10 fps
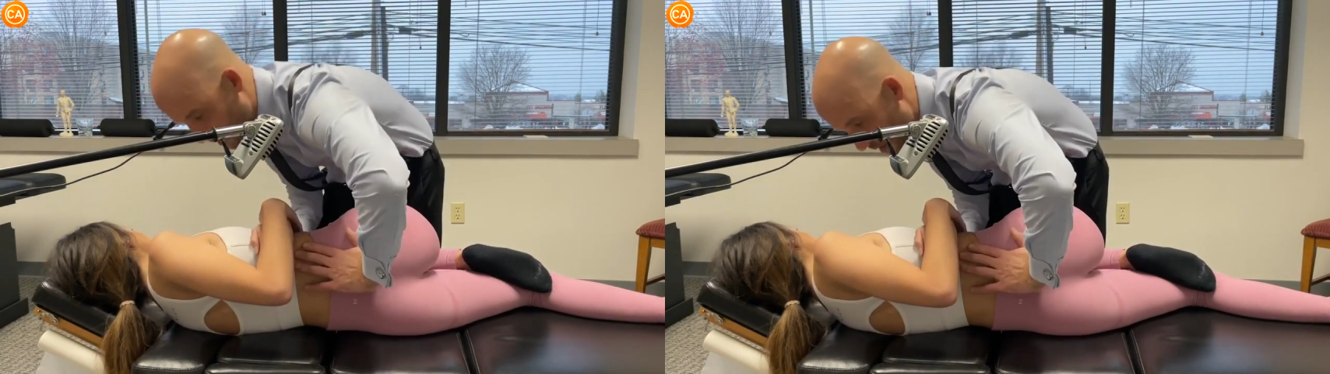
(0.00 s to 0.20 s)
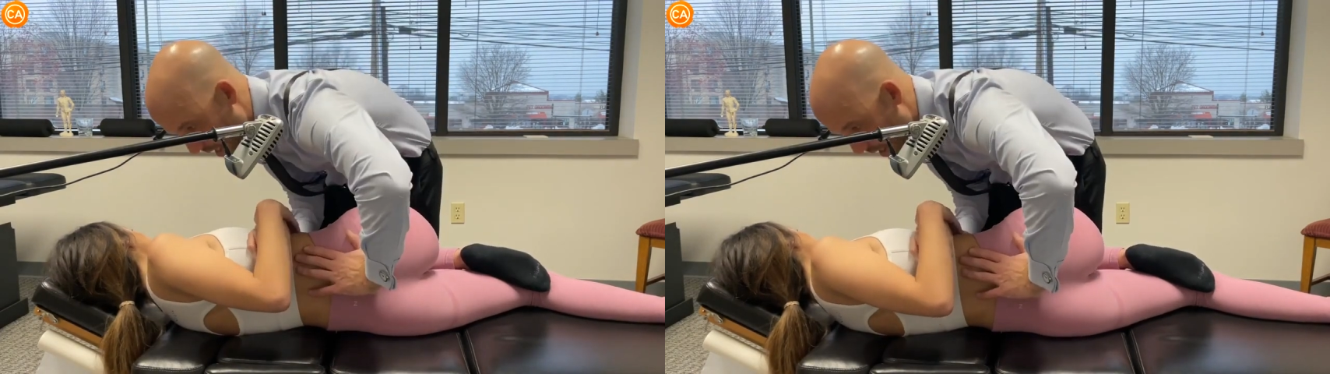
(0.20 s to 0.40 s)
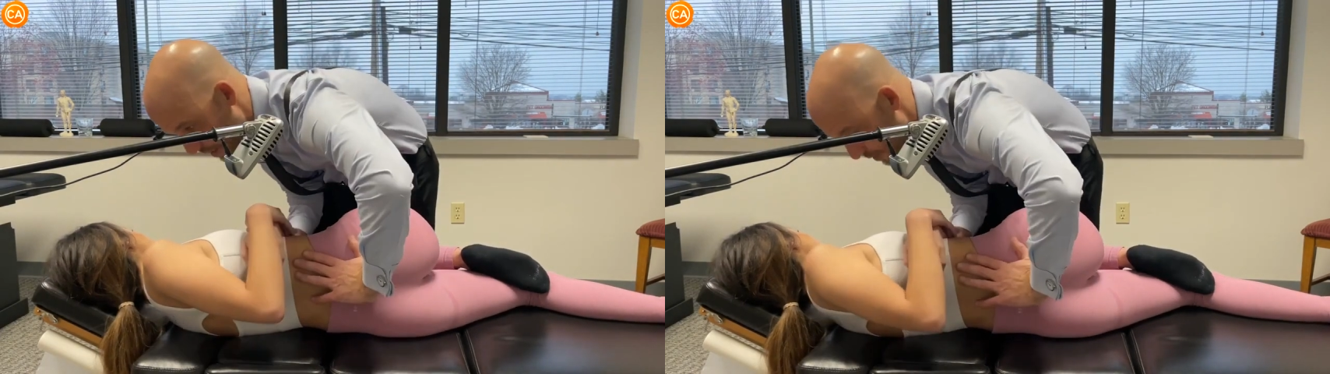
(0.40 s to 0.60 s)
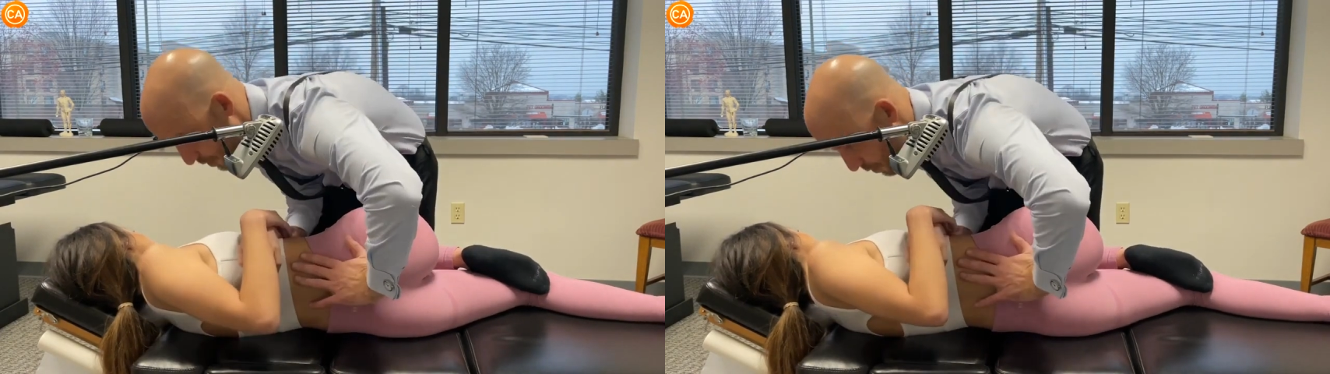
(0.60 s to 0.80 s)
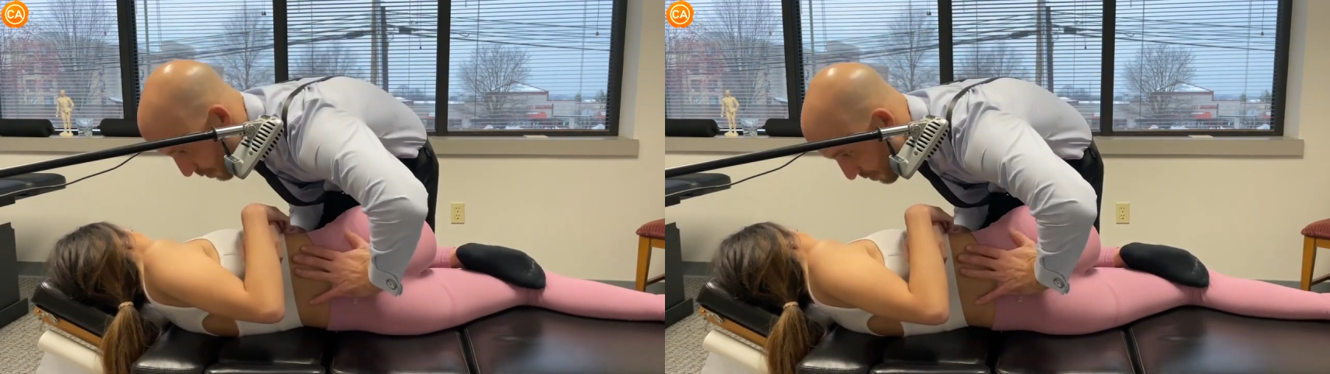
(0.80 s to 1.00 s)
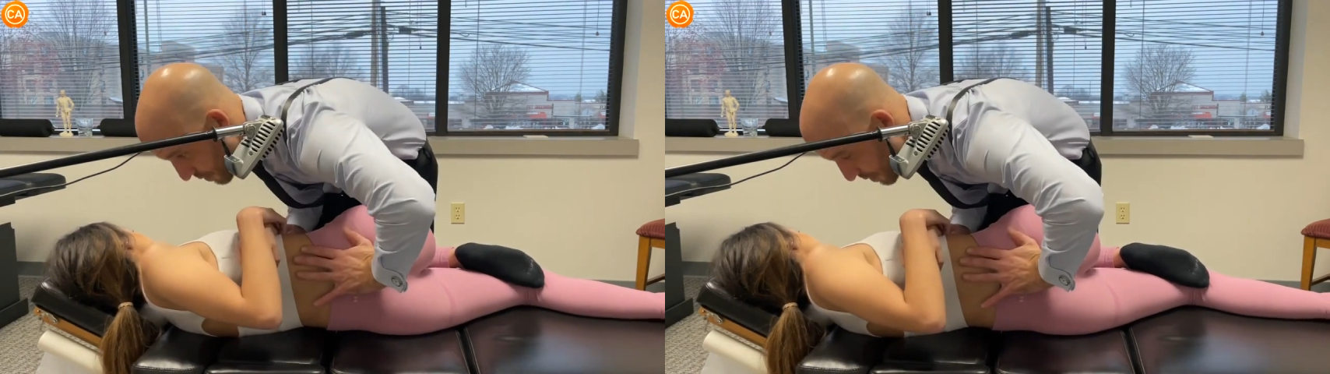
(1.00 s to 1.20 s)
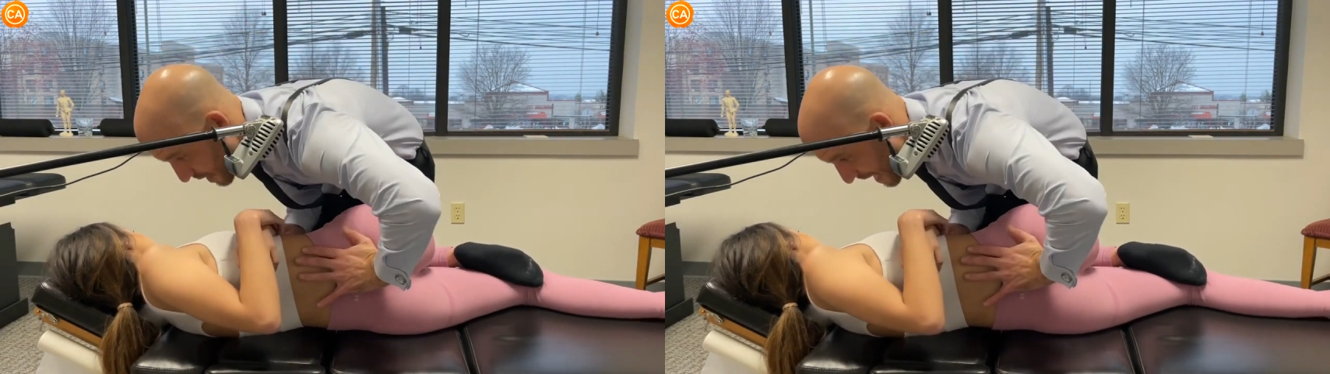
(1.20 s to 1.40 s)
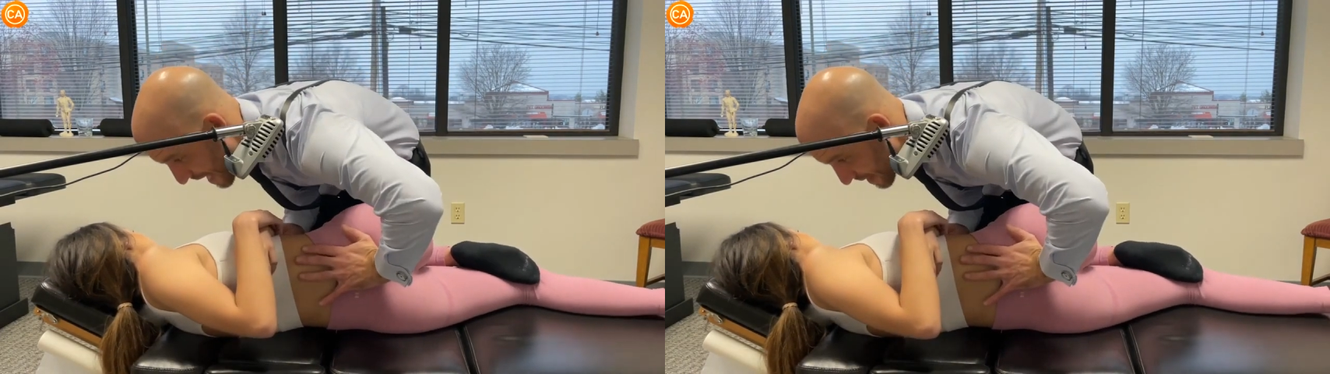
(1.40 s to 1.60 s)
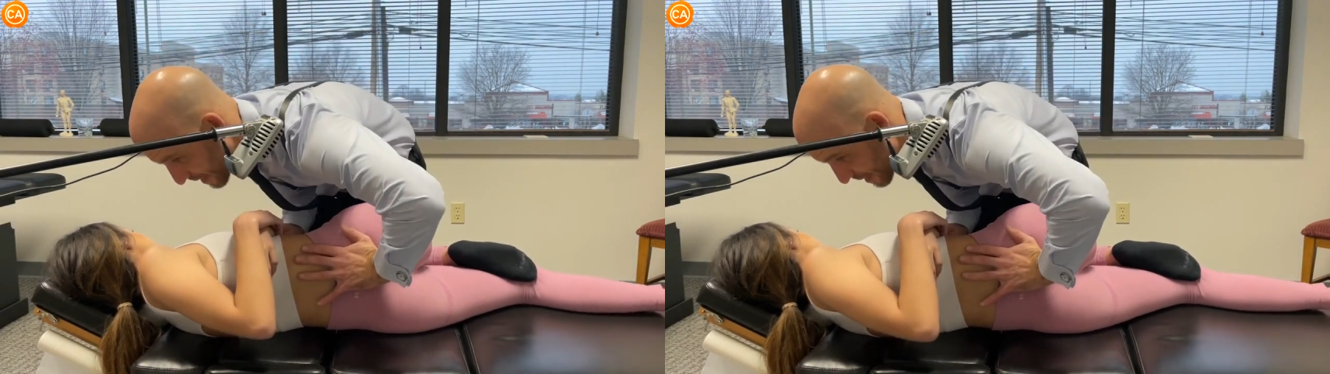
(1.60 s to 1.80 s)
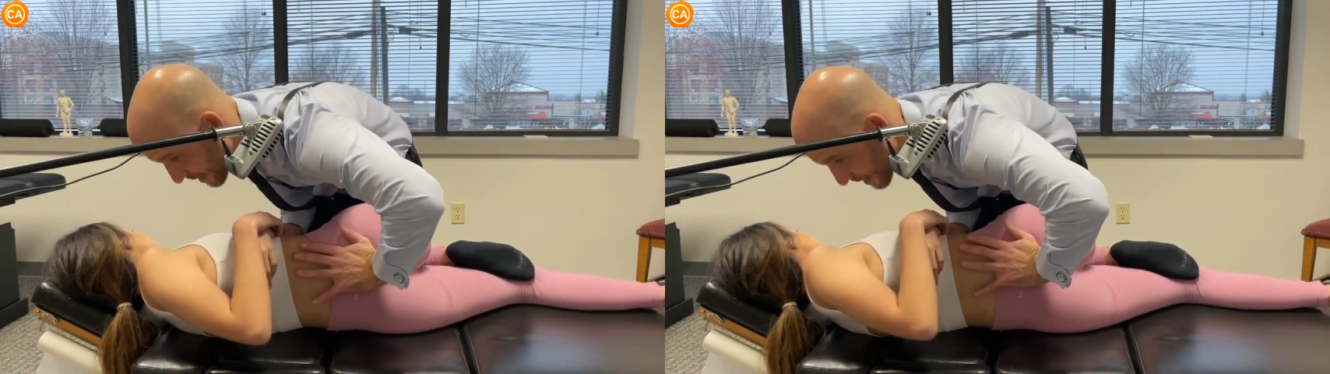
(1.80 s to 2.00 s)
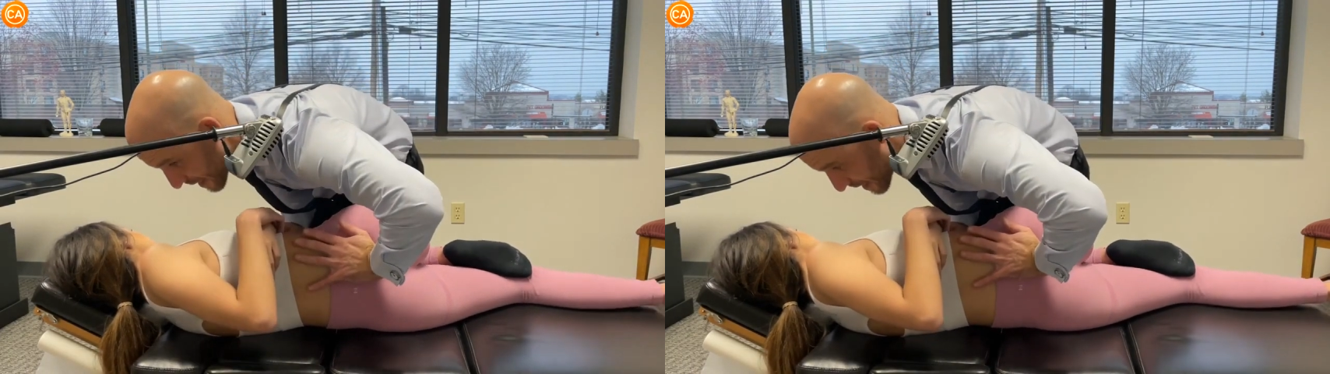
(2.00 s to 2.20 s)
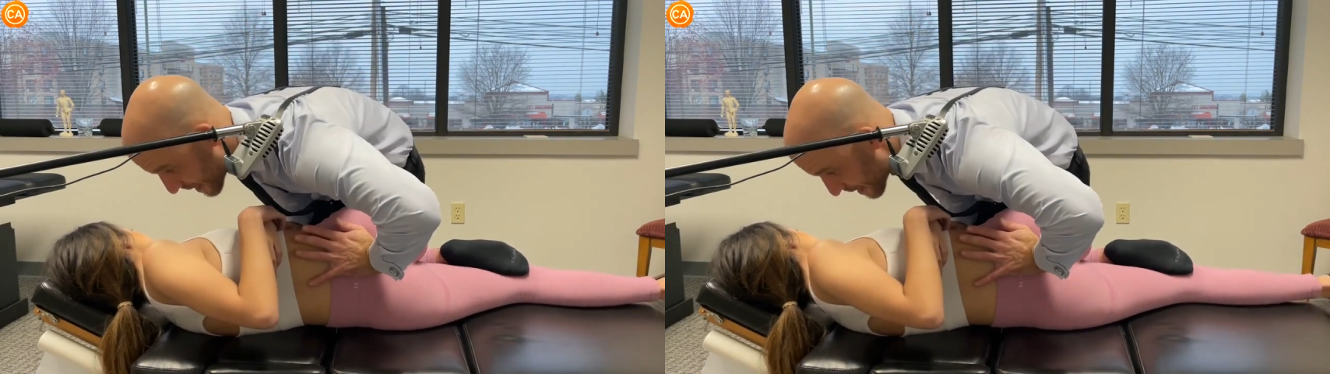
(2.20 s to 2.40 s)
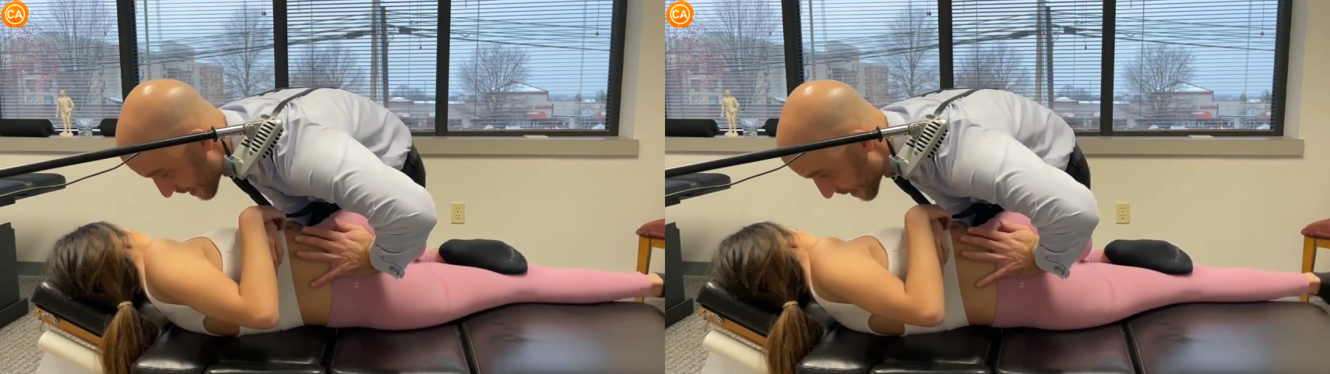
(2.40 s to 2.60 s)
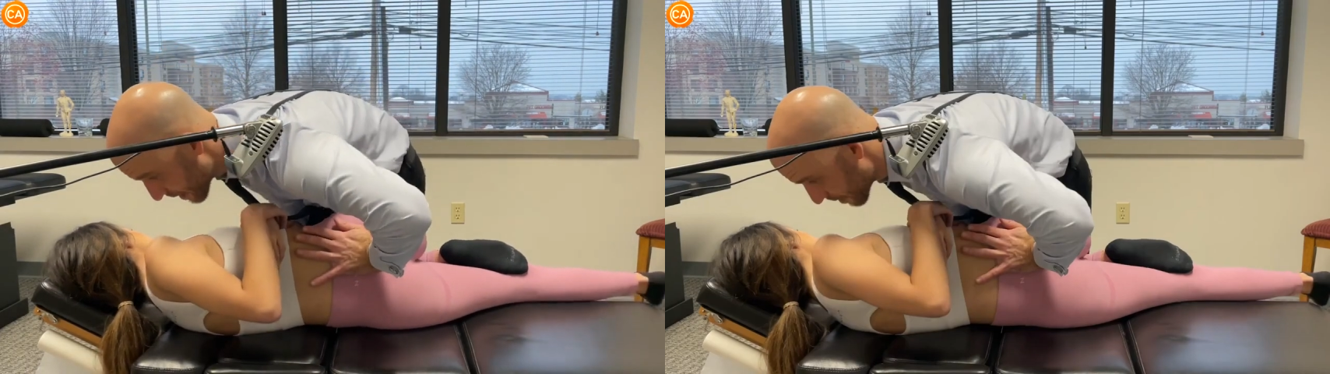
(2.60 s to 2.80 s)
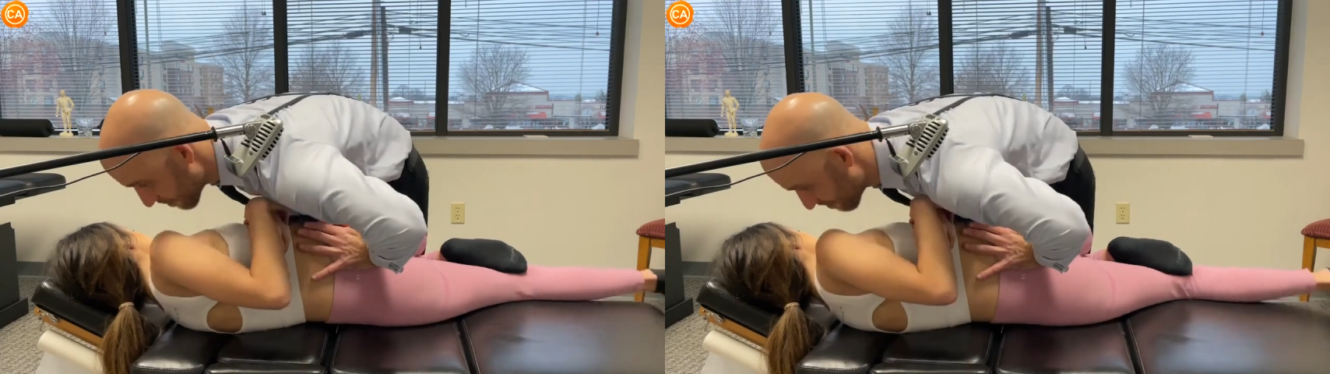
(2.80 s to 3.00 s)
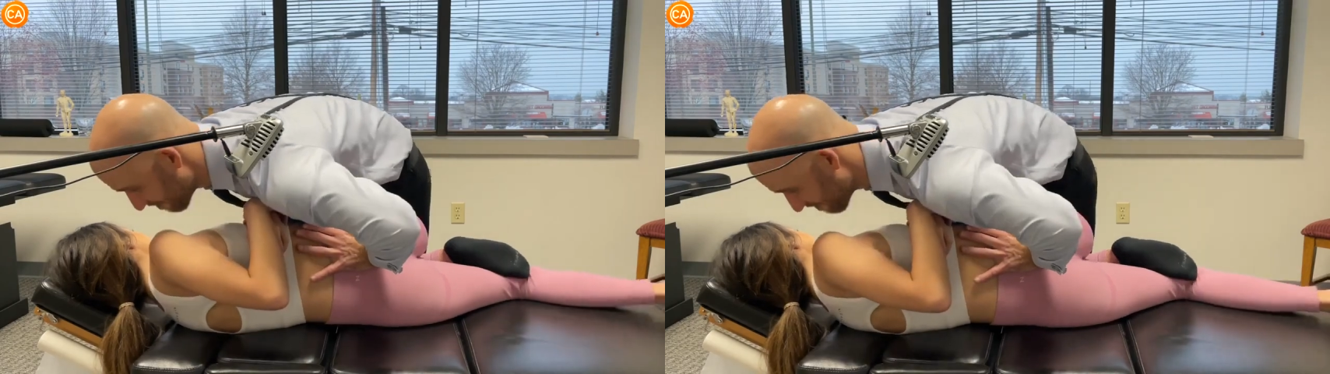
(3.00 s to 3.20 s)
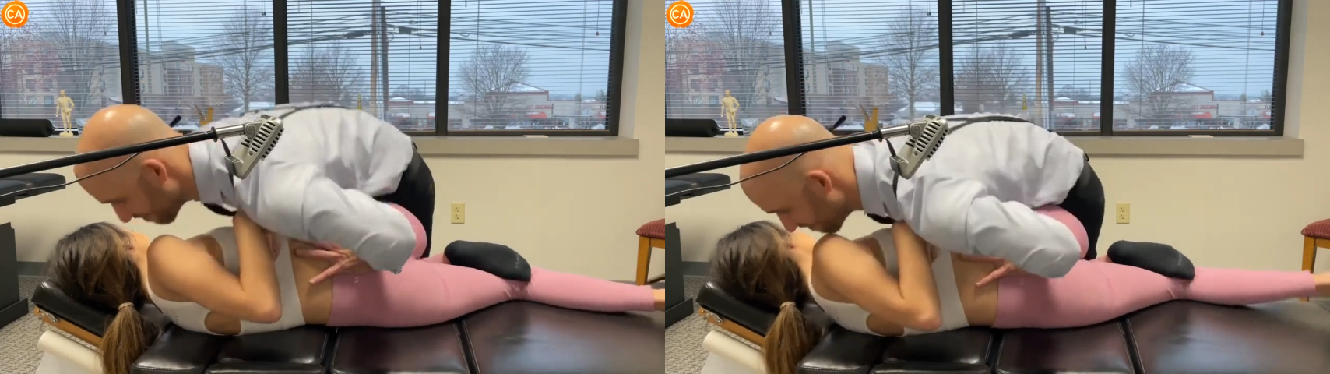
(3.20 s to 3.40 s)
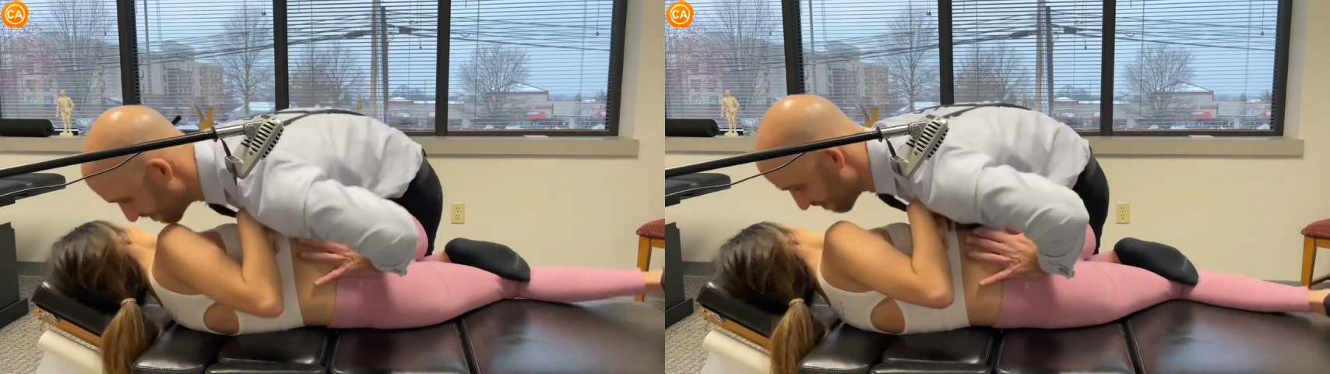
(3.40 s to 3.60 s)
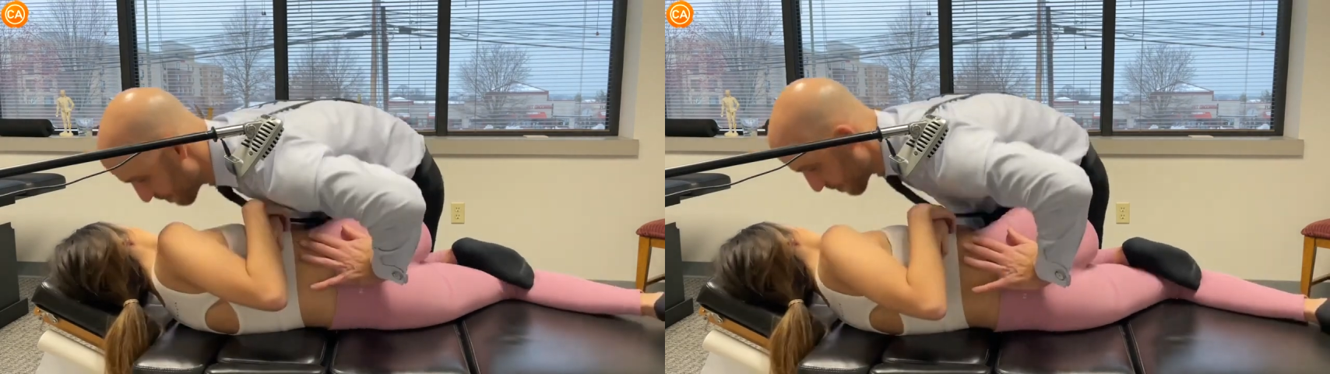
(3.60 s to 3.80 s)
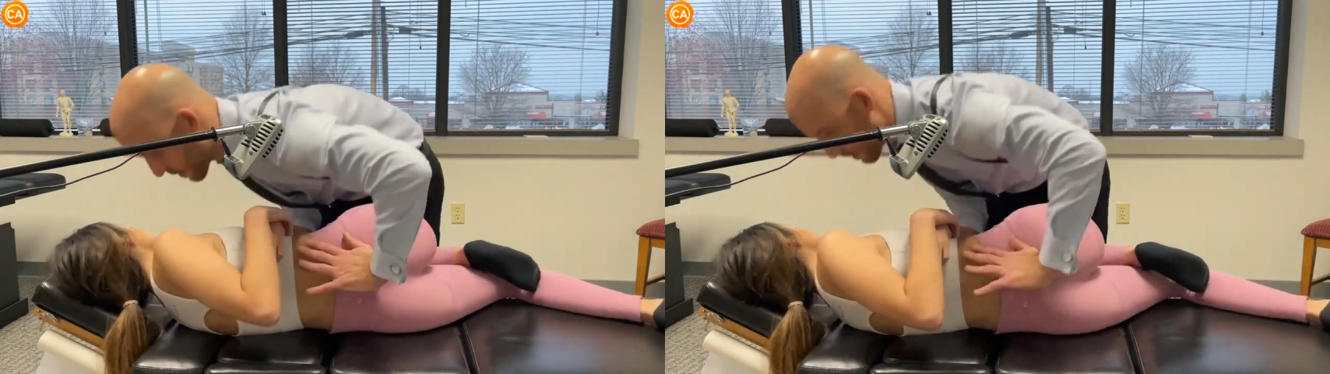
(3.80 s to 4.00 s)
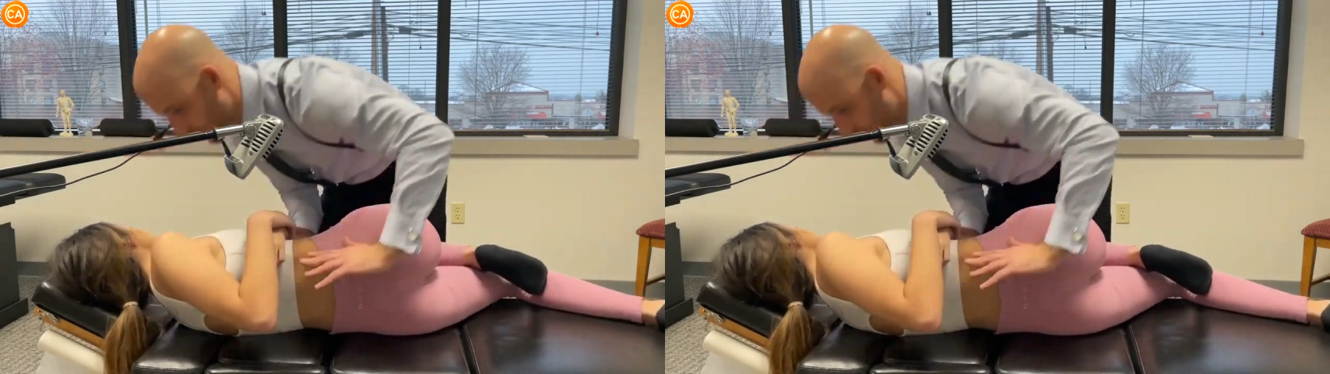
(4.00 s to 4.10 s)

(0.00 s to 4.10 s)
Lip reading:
(no speaker visible)